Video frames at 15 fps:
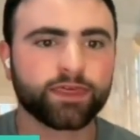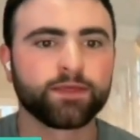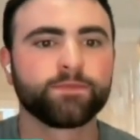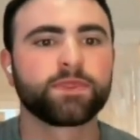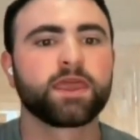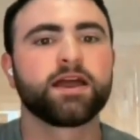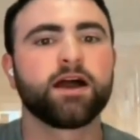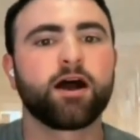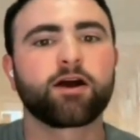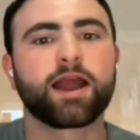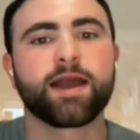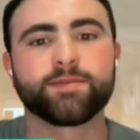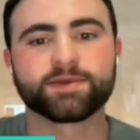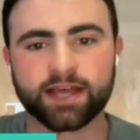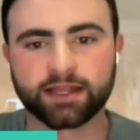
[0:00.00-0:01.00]
with
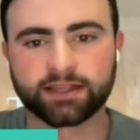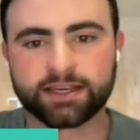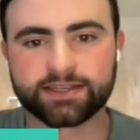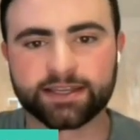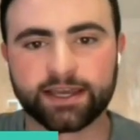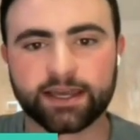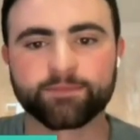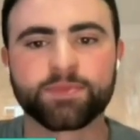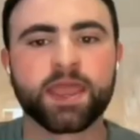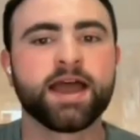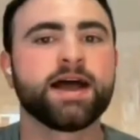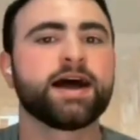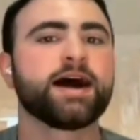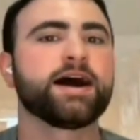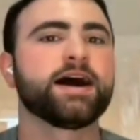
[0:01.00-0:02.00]
our Amazon
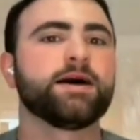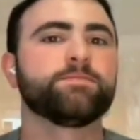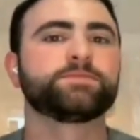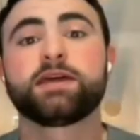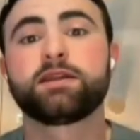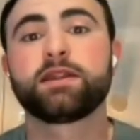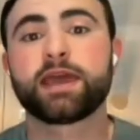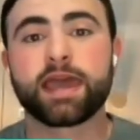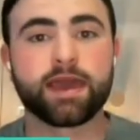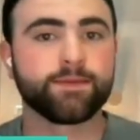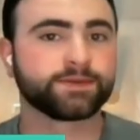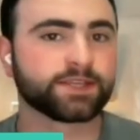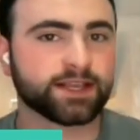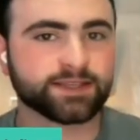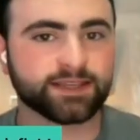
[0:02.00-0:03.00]
listing. So
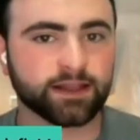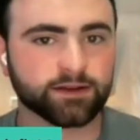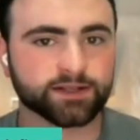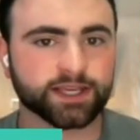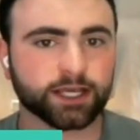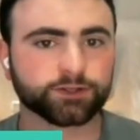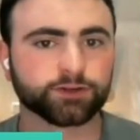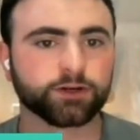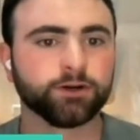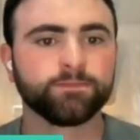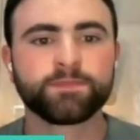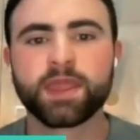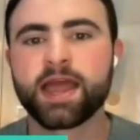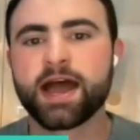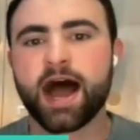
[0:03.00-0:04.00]
in Amazon Seller
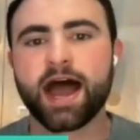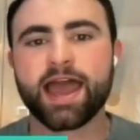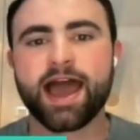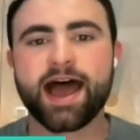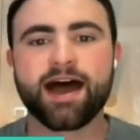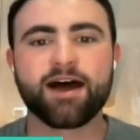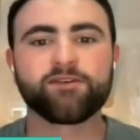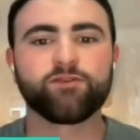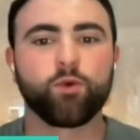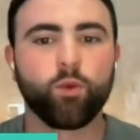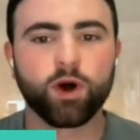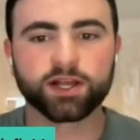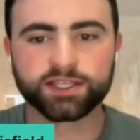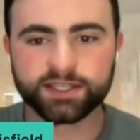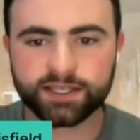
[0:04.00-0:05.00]
Central, I
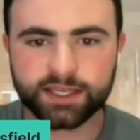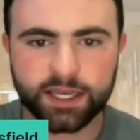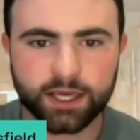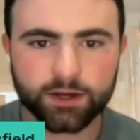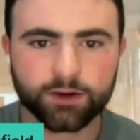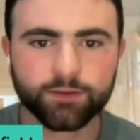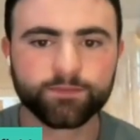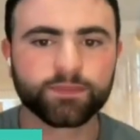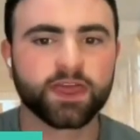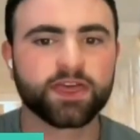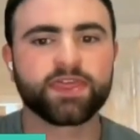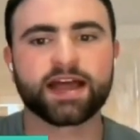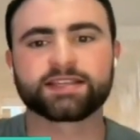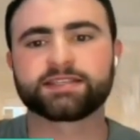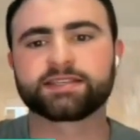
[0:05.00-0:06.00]
have one
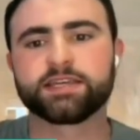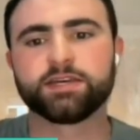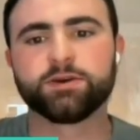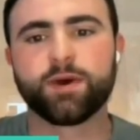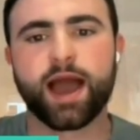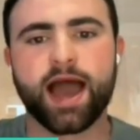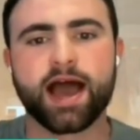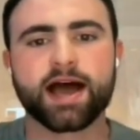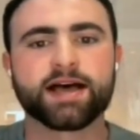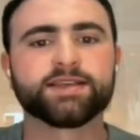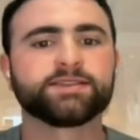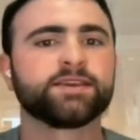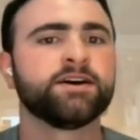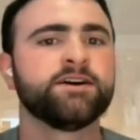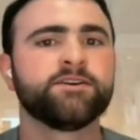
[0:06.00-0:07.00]
SKU. That SKU
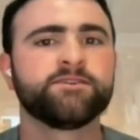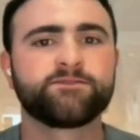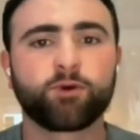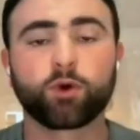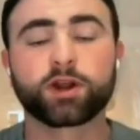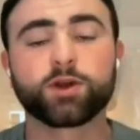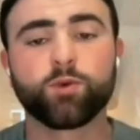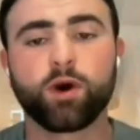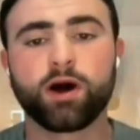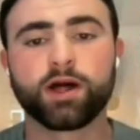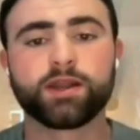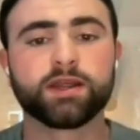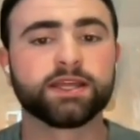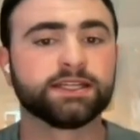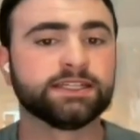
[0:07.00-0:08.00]
has
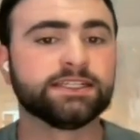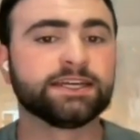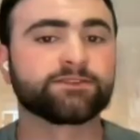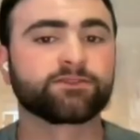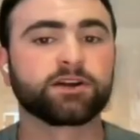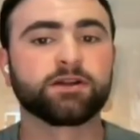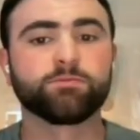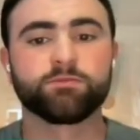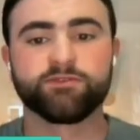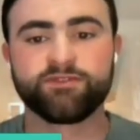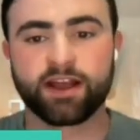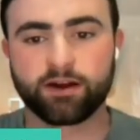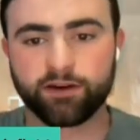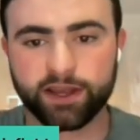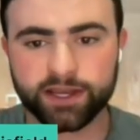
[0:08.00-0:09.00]
41
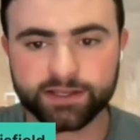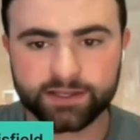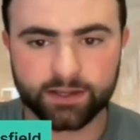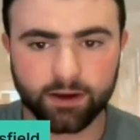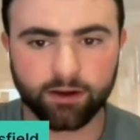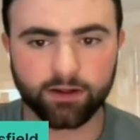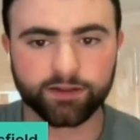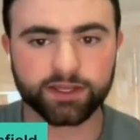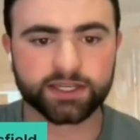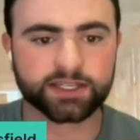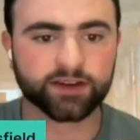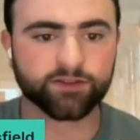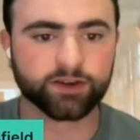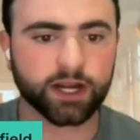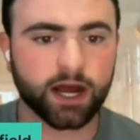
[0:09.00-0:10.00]
different variants,
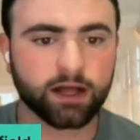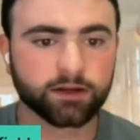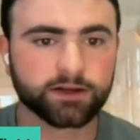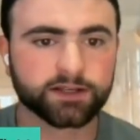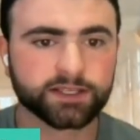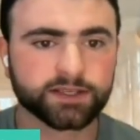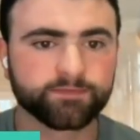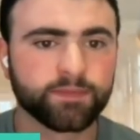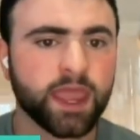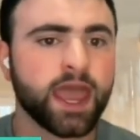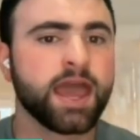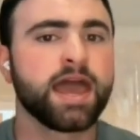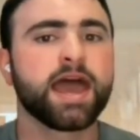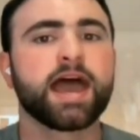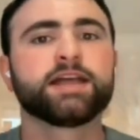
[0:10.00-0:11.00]
all of these different
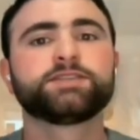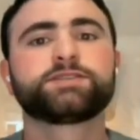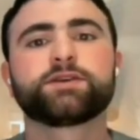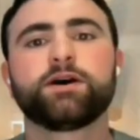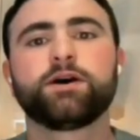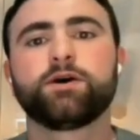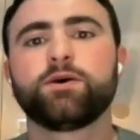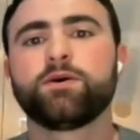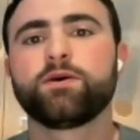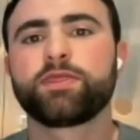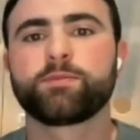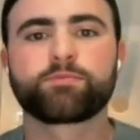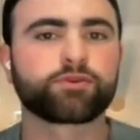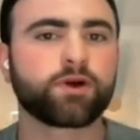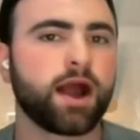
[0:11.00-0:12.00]
colors. And
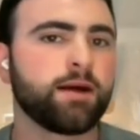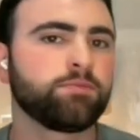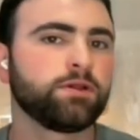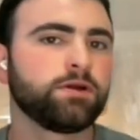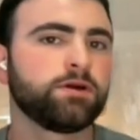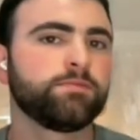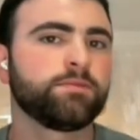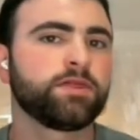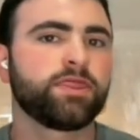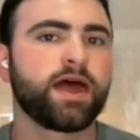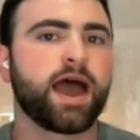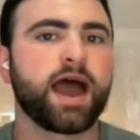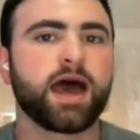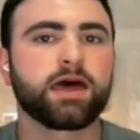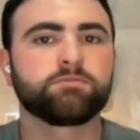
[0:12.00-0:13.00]
so the
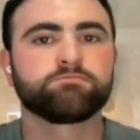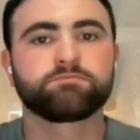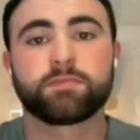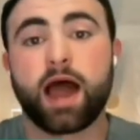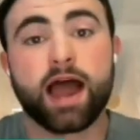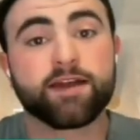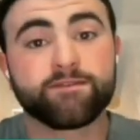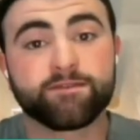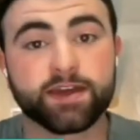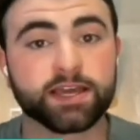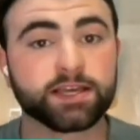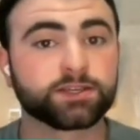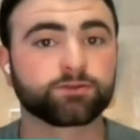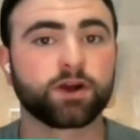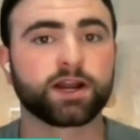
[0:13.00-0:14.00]
problem that
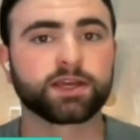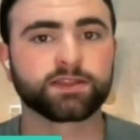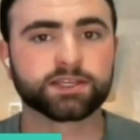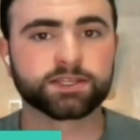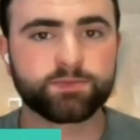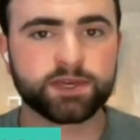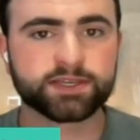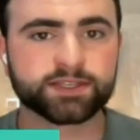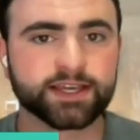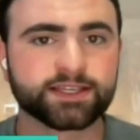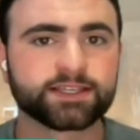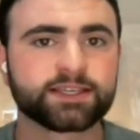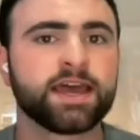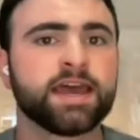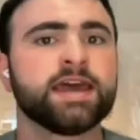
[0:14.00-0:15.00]
I face running this
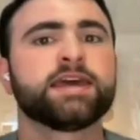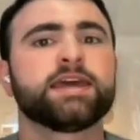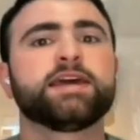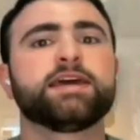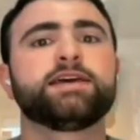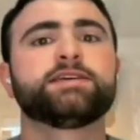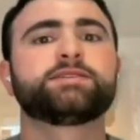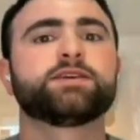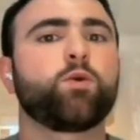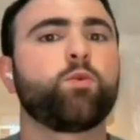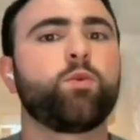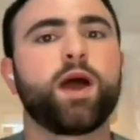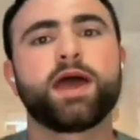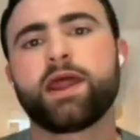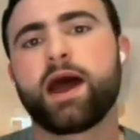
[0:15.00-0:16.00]
business
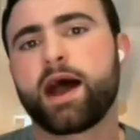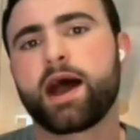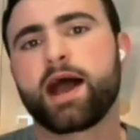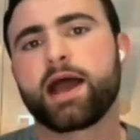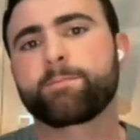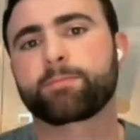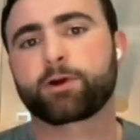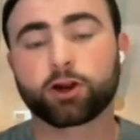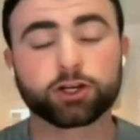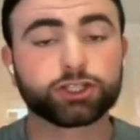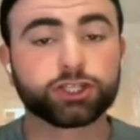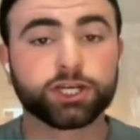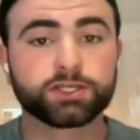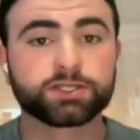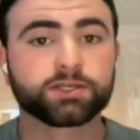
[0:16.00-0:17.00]
is when
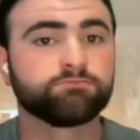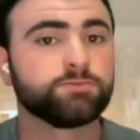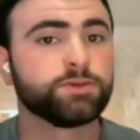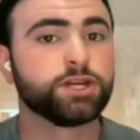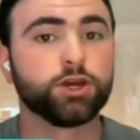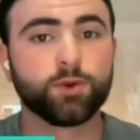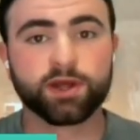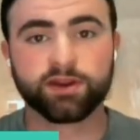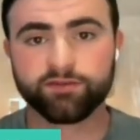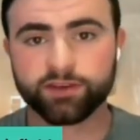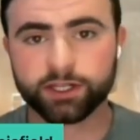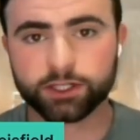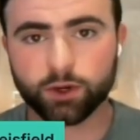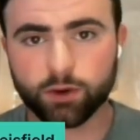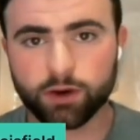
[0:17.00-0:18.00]
I purchase
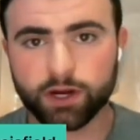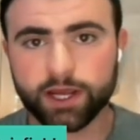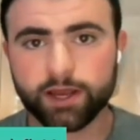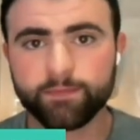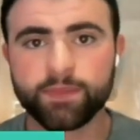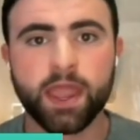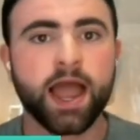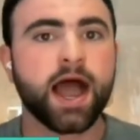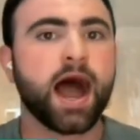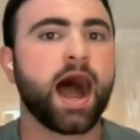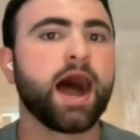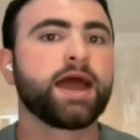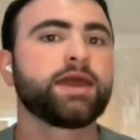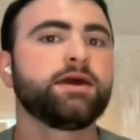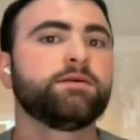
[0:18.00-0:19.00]
new inventory,
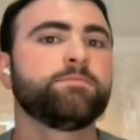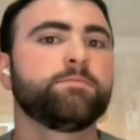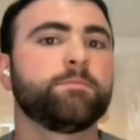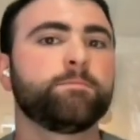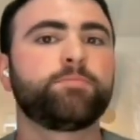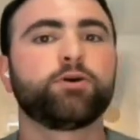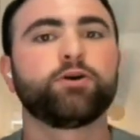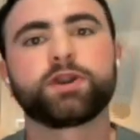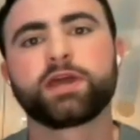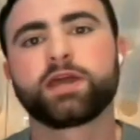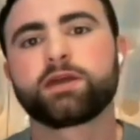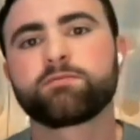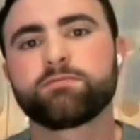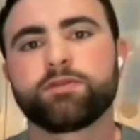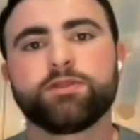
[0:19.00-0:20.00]
I am
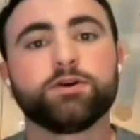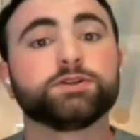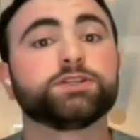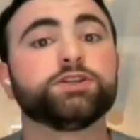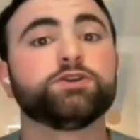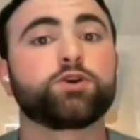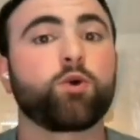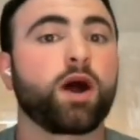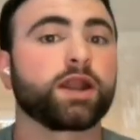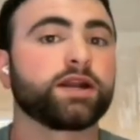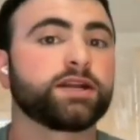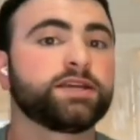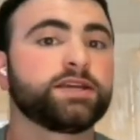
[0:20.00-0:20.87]
putting those new